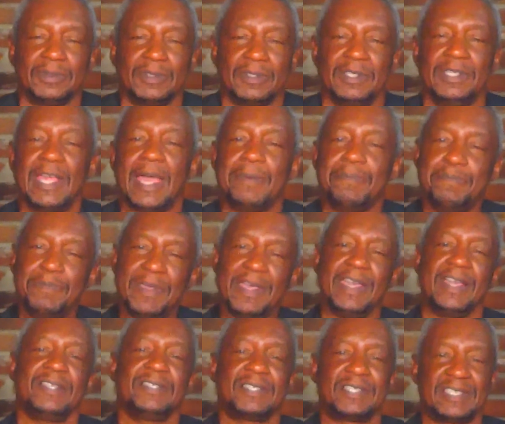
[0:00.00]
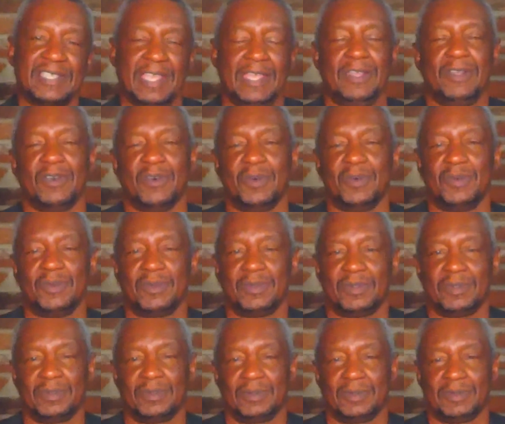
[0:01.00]
that being single
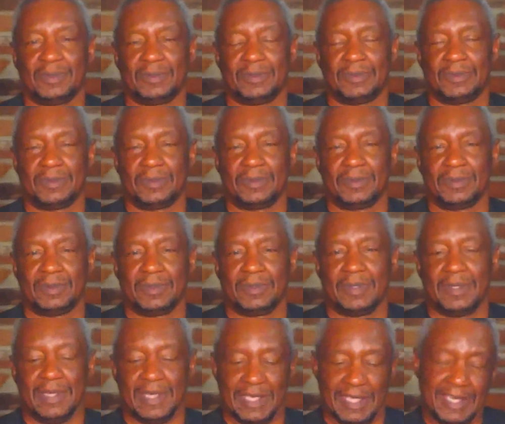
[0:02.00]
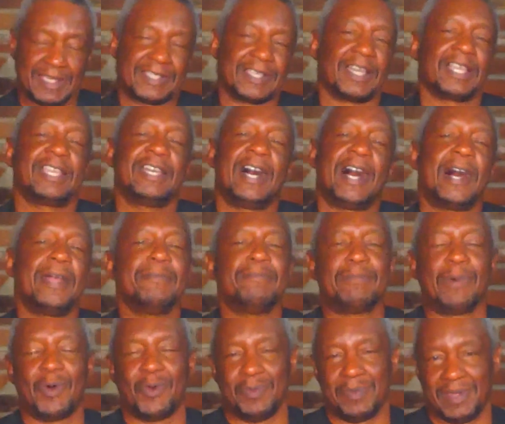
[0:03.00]
is a God
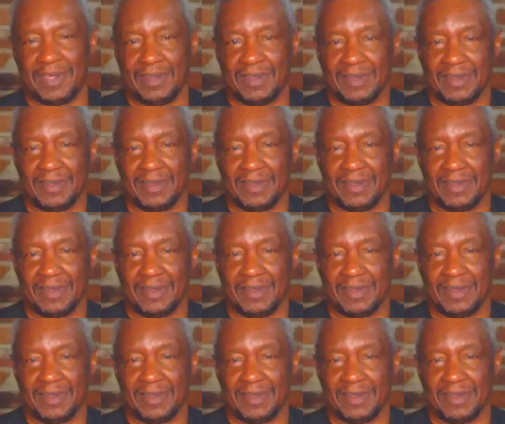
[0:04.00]
moment